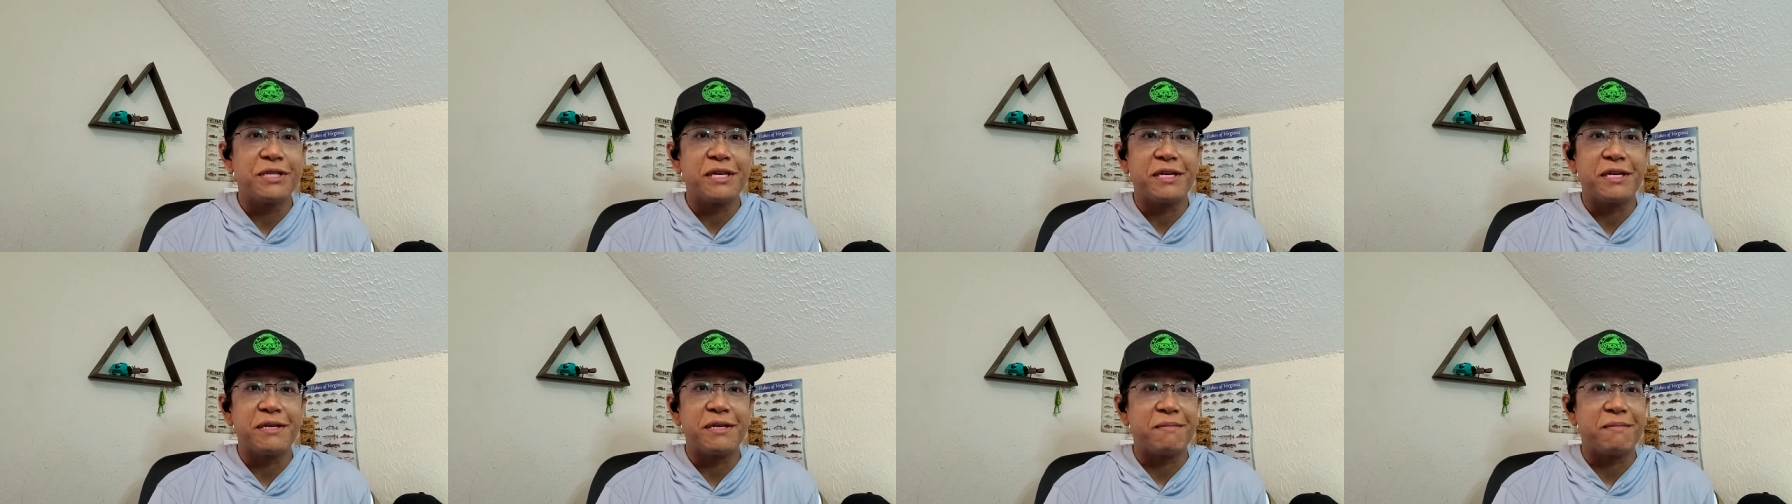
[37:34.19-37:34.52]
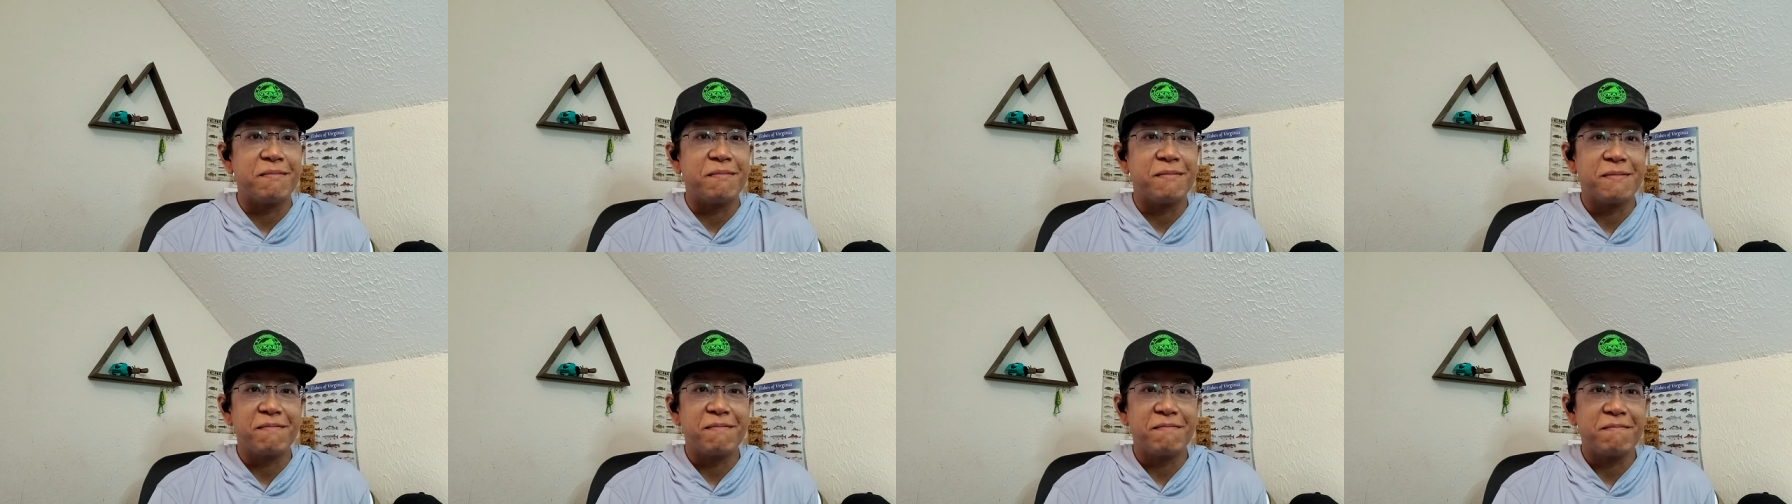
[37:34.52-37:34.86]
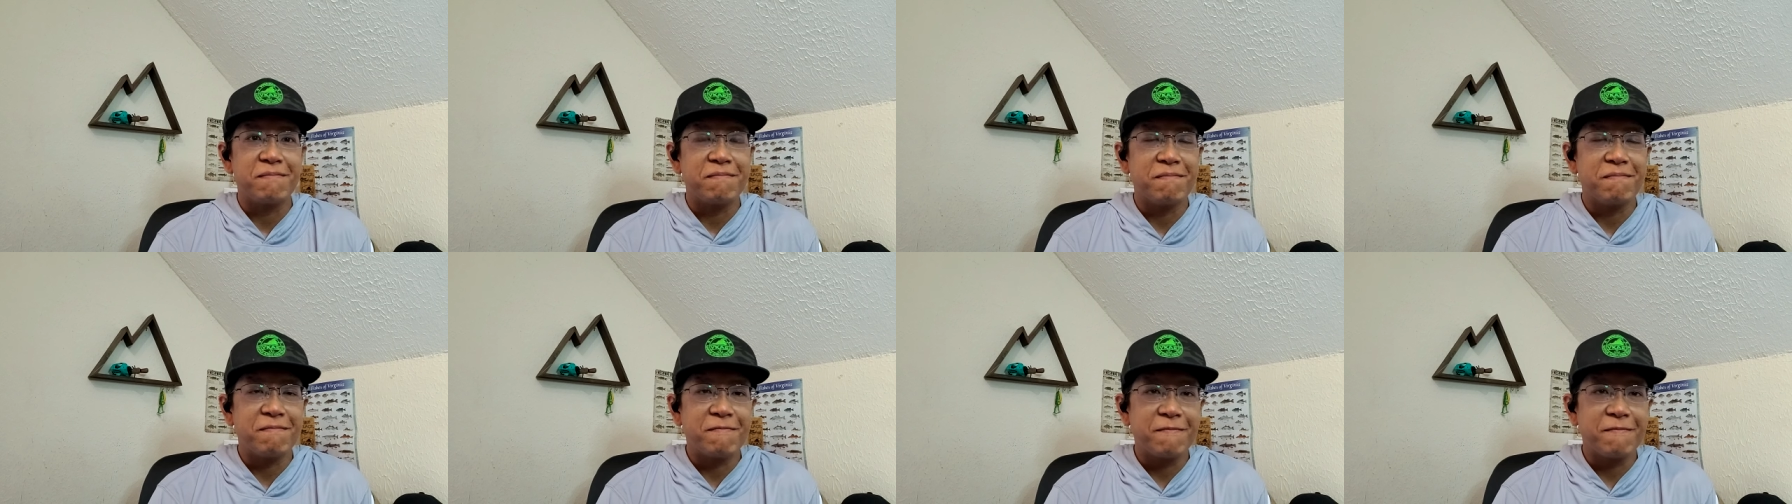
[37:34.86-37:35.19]
than
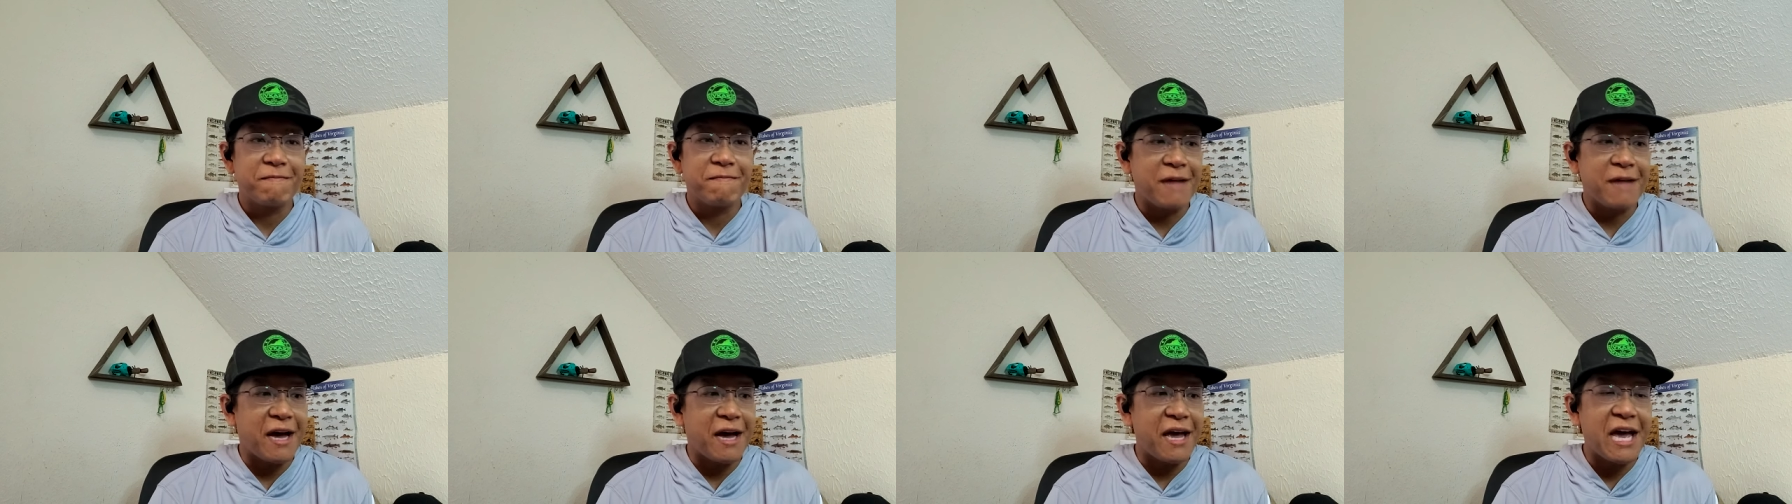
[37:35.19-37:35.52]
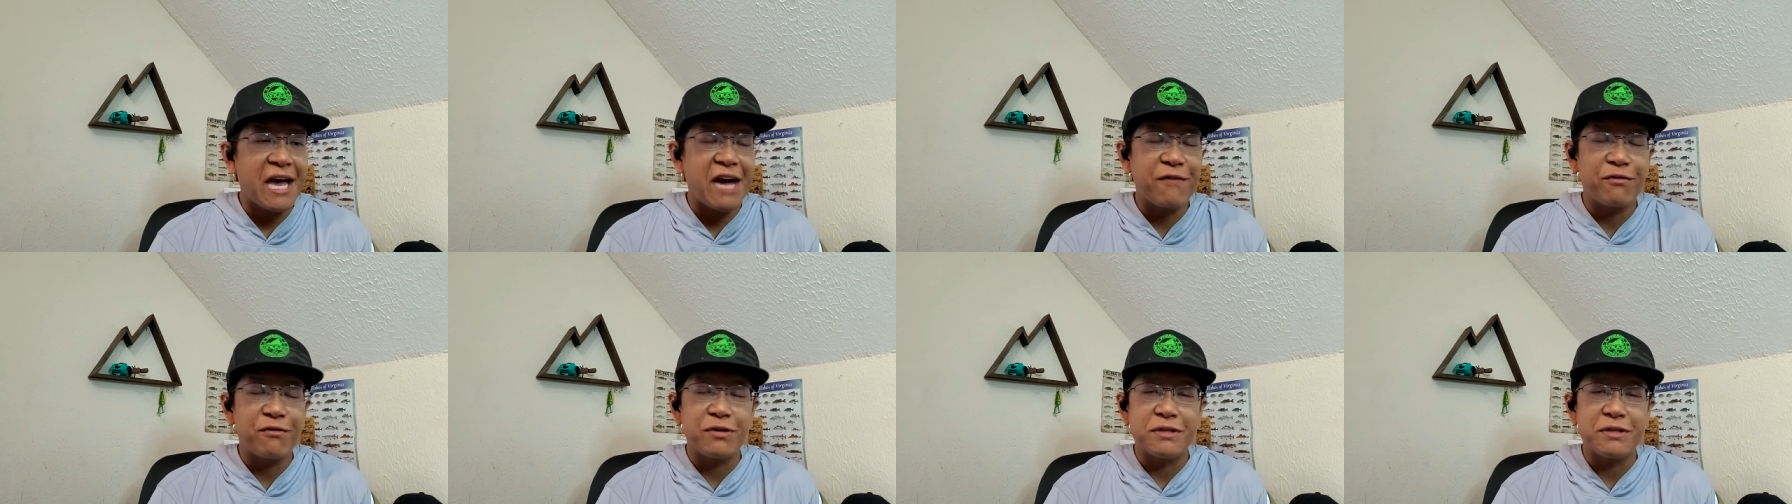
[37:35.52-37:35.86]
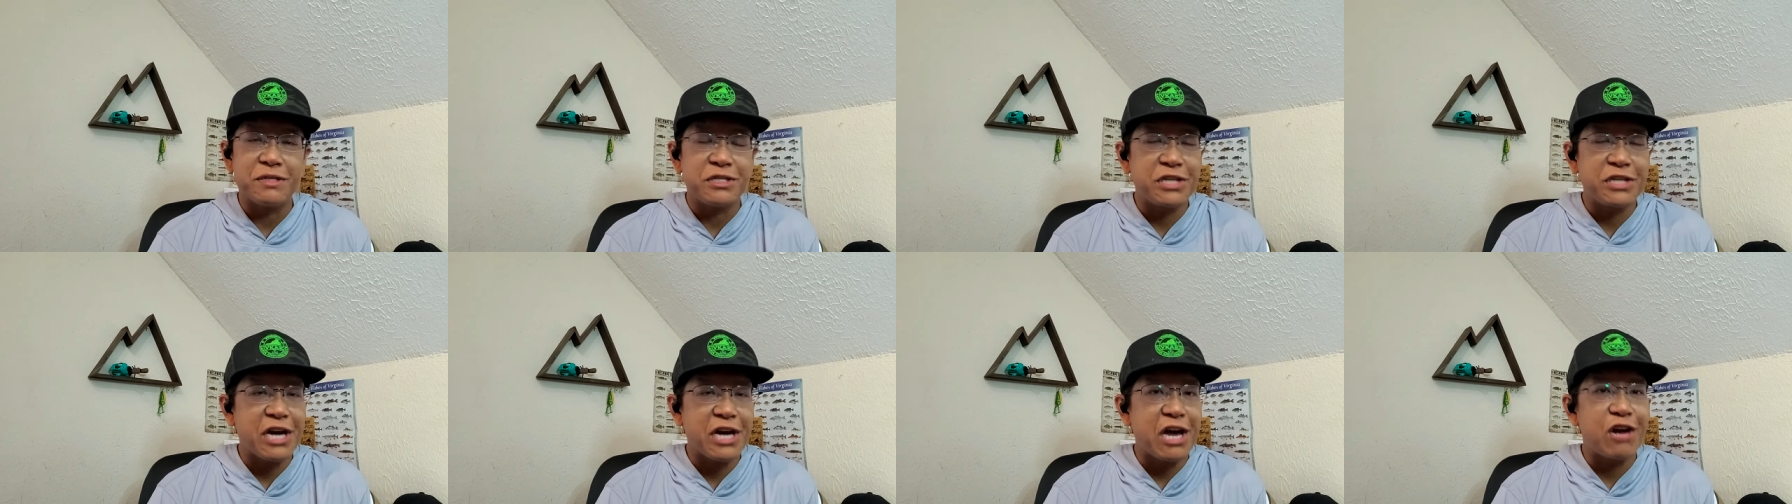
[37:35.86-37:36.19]
I have with
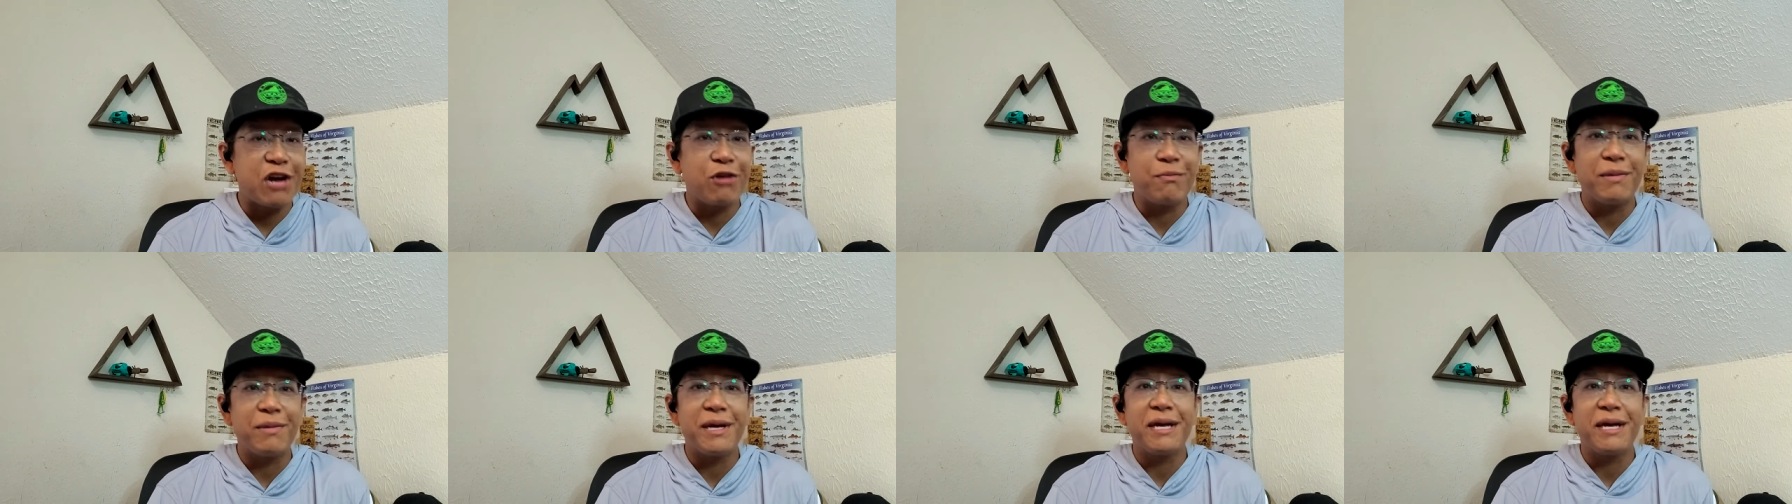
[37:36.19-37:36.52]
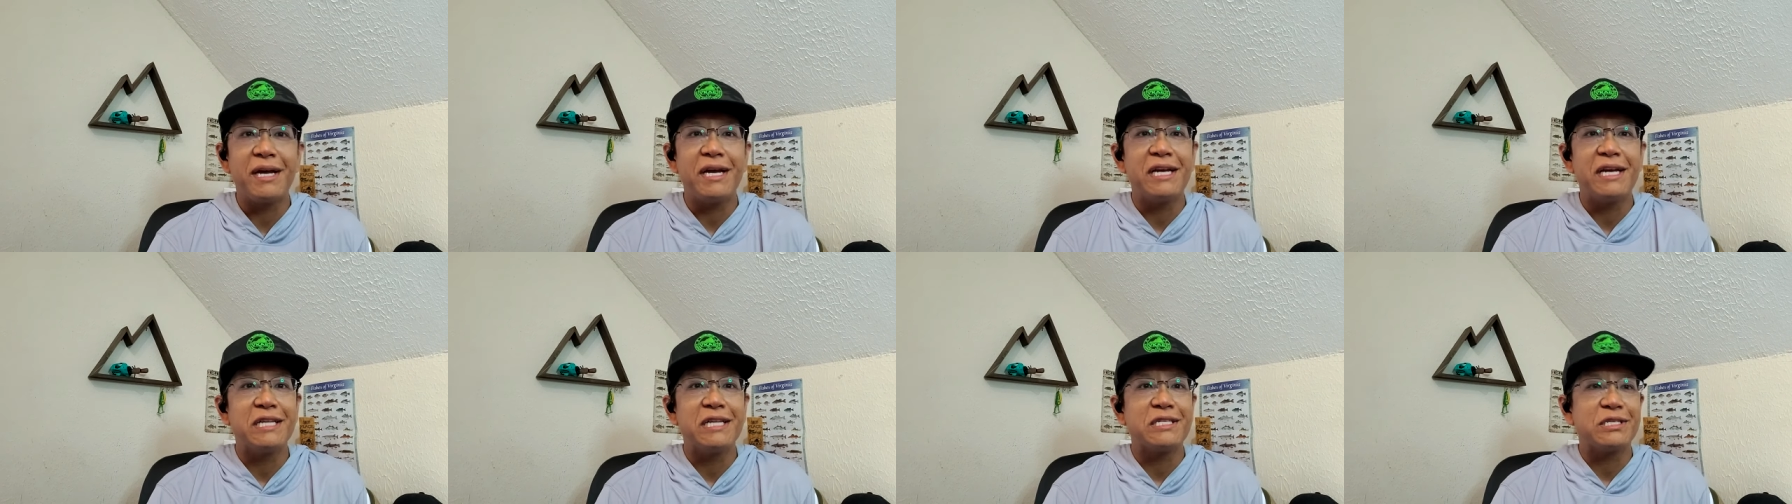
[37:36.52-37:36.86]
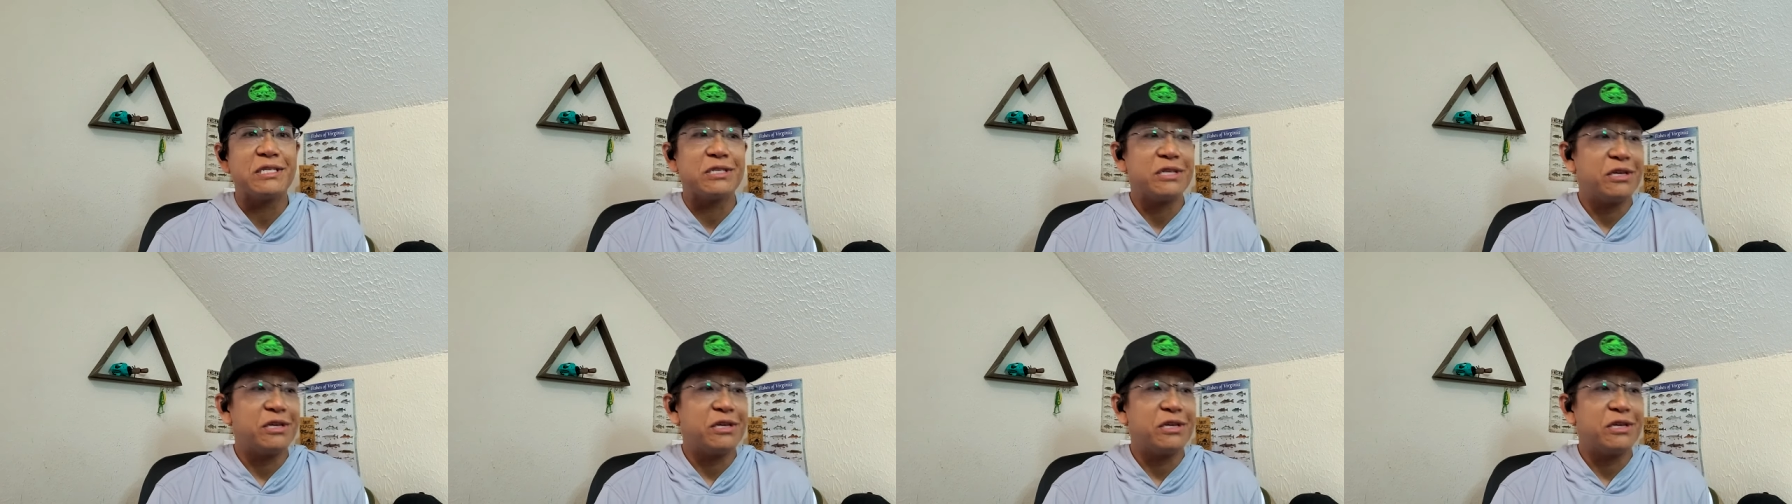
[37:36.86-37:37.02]
chatterbait,